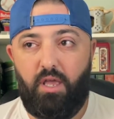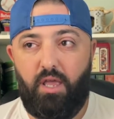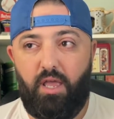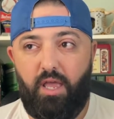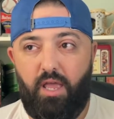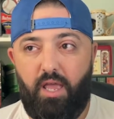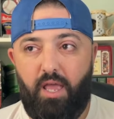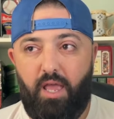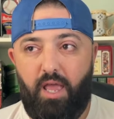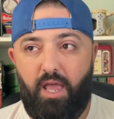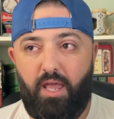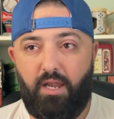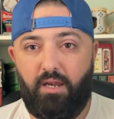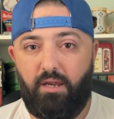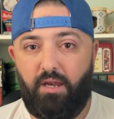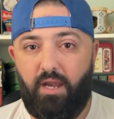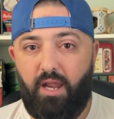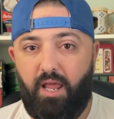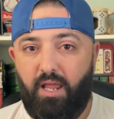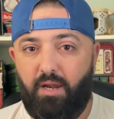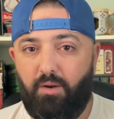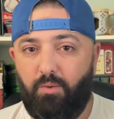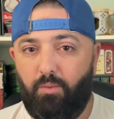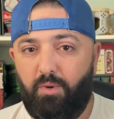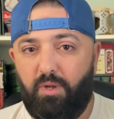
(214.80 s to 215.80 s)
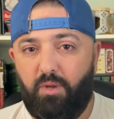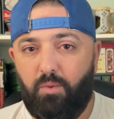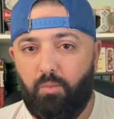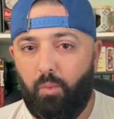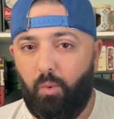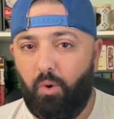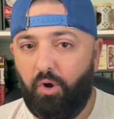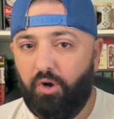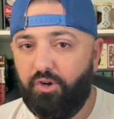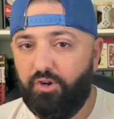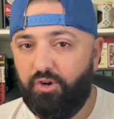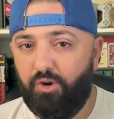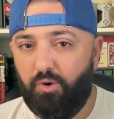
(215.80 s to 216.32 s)
And we
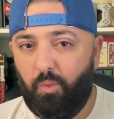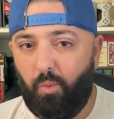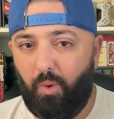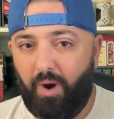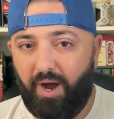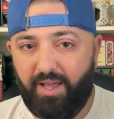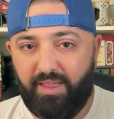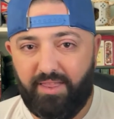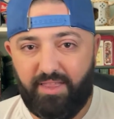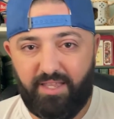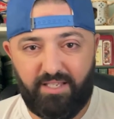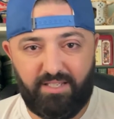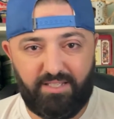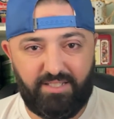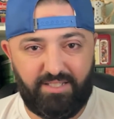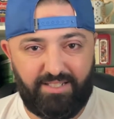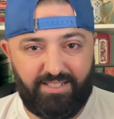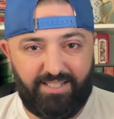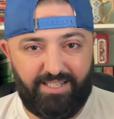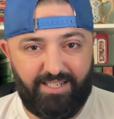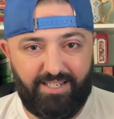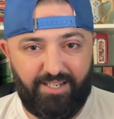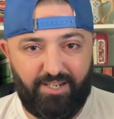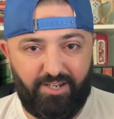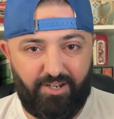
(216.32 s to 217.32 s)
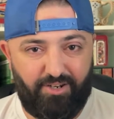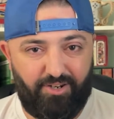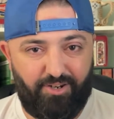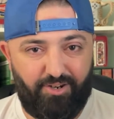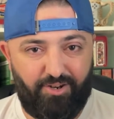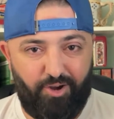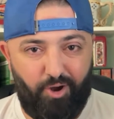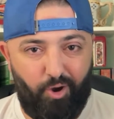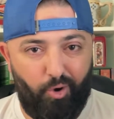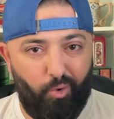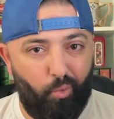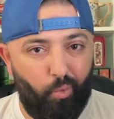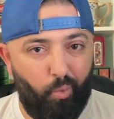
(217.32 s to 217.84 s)
wonder why this didn't
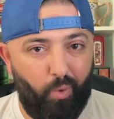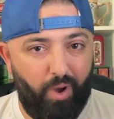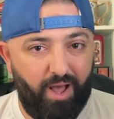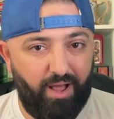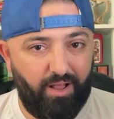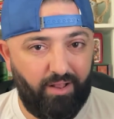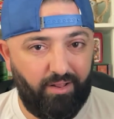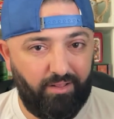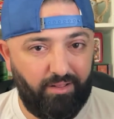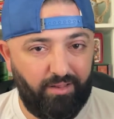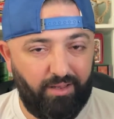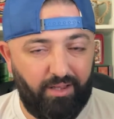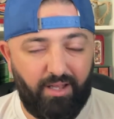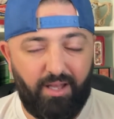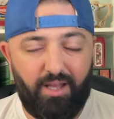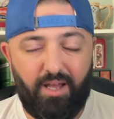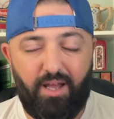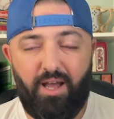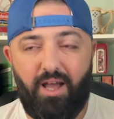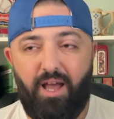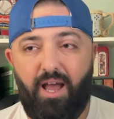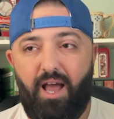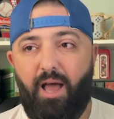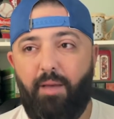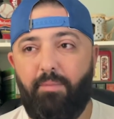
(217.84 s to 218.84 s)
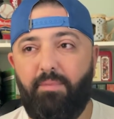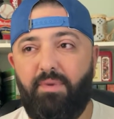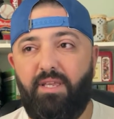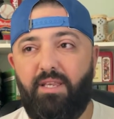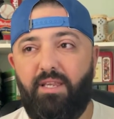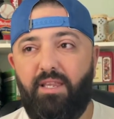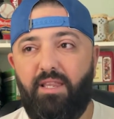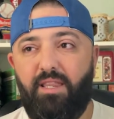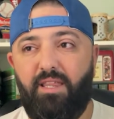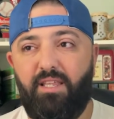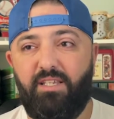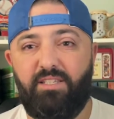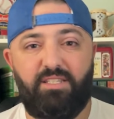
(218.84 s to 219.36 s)
go well. I
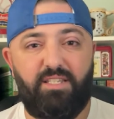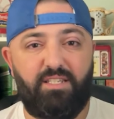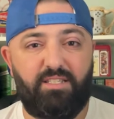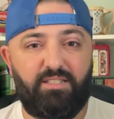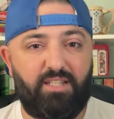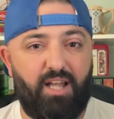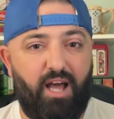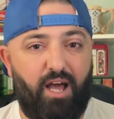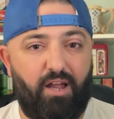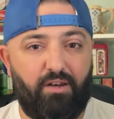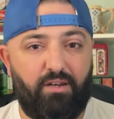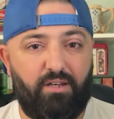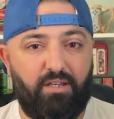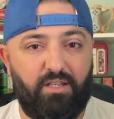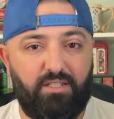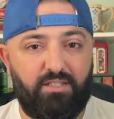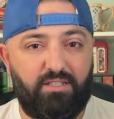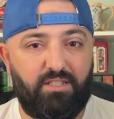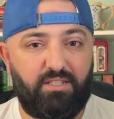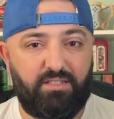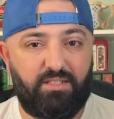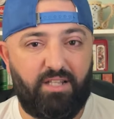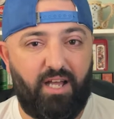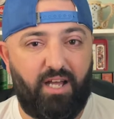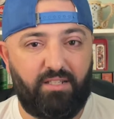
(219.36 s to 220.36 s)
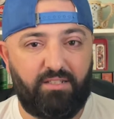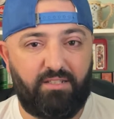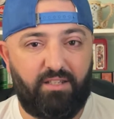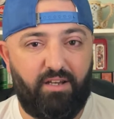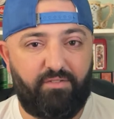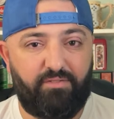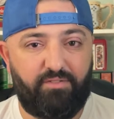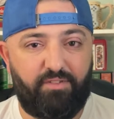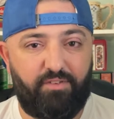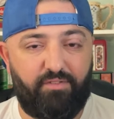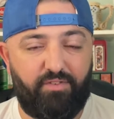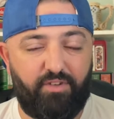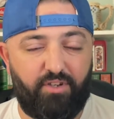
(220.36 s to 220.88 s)
mean, this is not
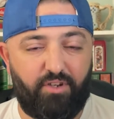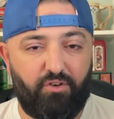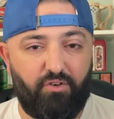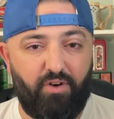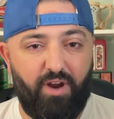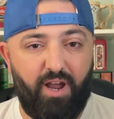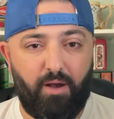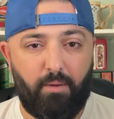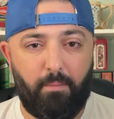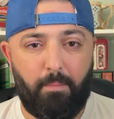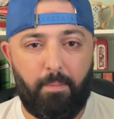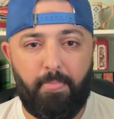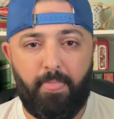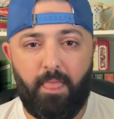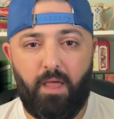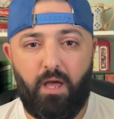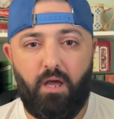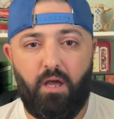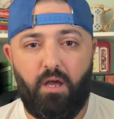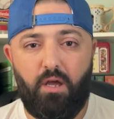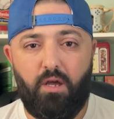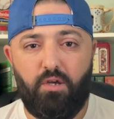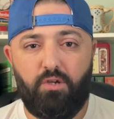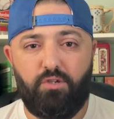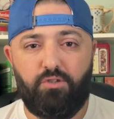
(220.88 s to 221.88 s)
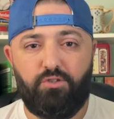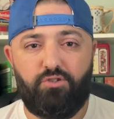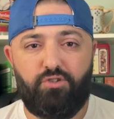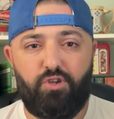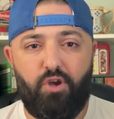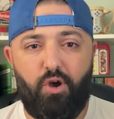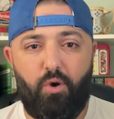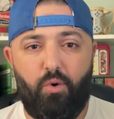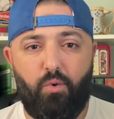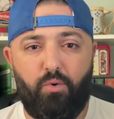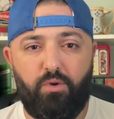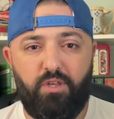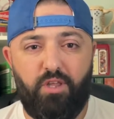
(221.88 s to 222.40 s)
tough to figure out.
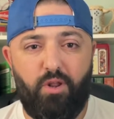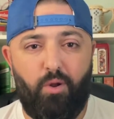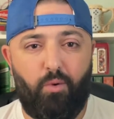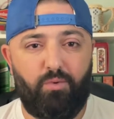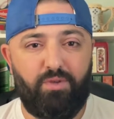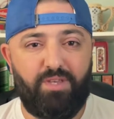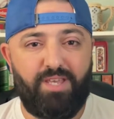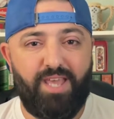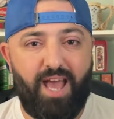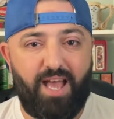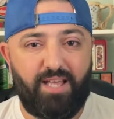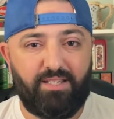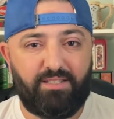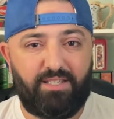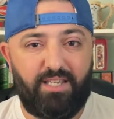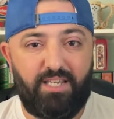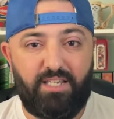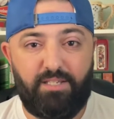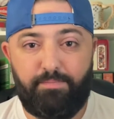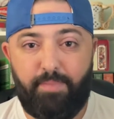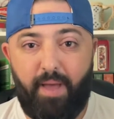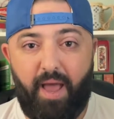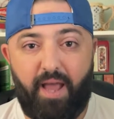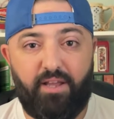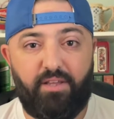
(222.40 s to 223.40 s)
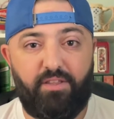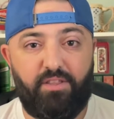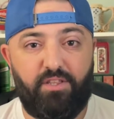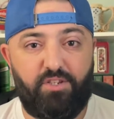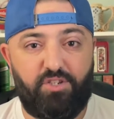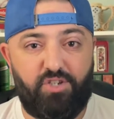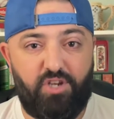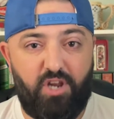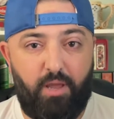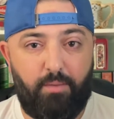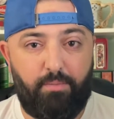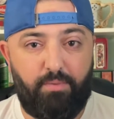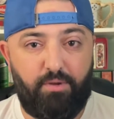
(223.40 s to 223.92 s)
So, yes, he's back in the
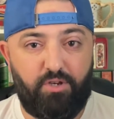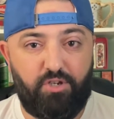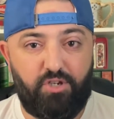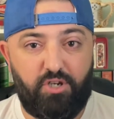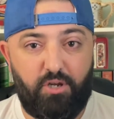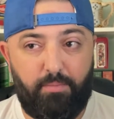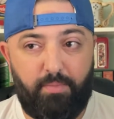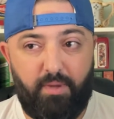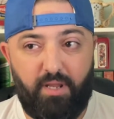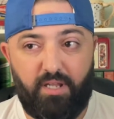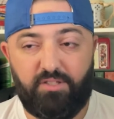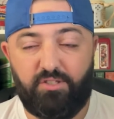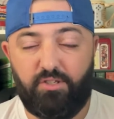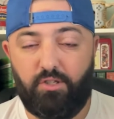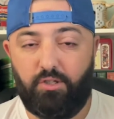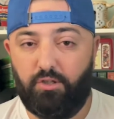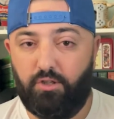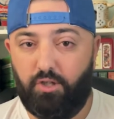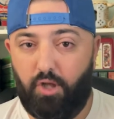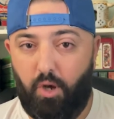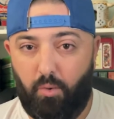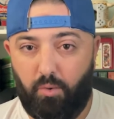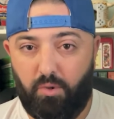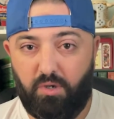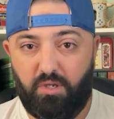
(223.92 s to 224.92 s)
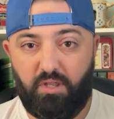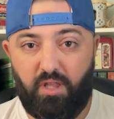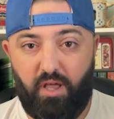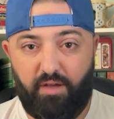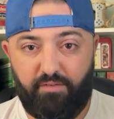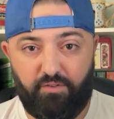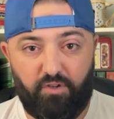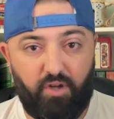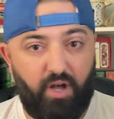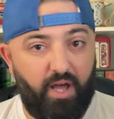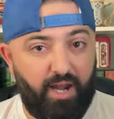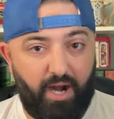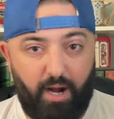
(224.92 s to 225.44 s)
championship, and it's a lower
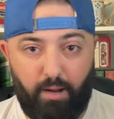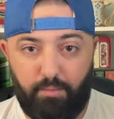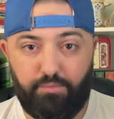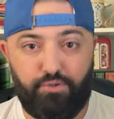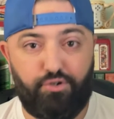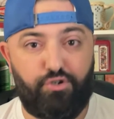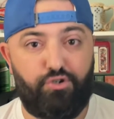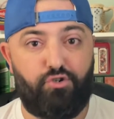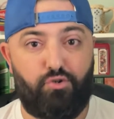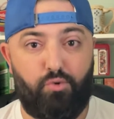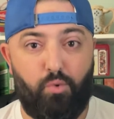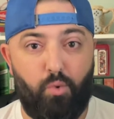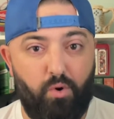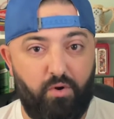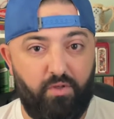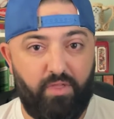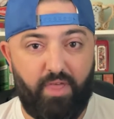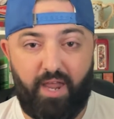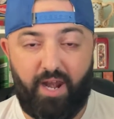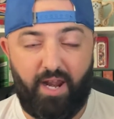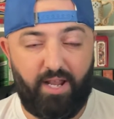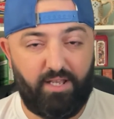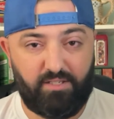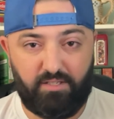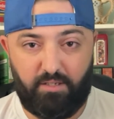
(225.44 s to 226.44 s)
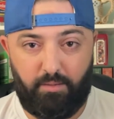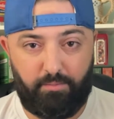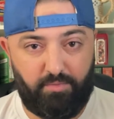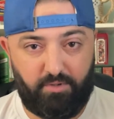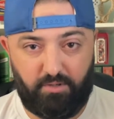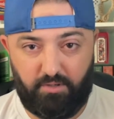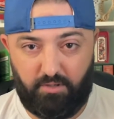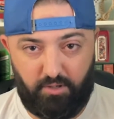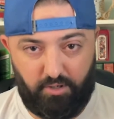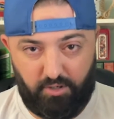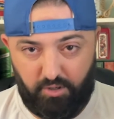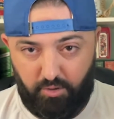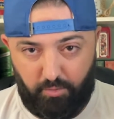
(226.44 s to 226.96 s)
level, and I'm sure that has something
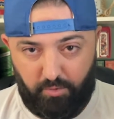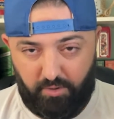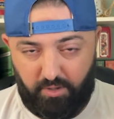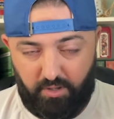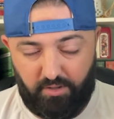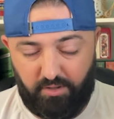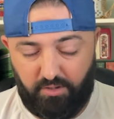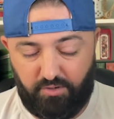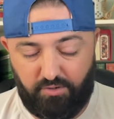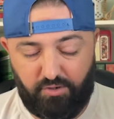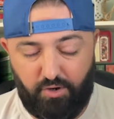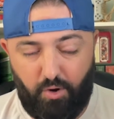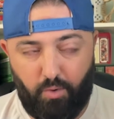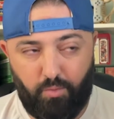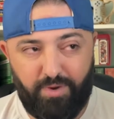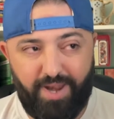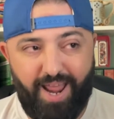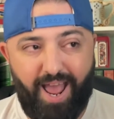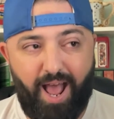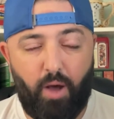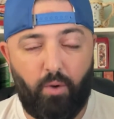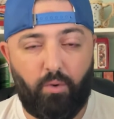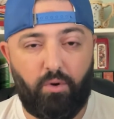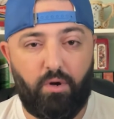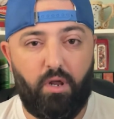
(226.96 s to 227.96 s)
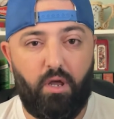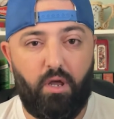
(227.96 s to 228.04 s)
to do with it. There's no doubt.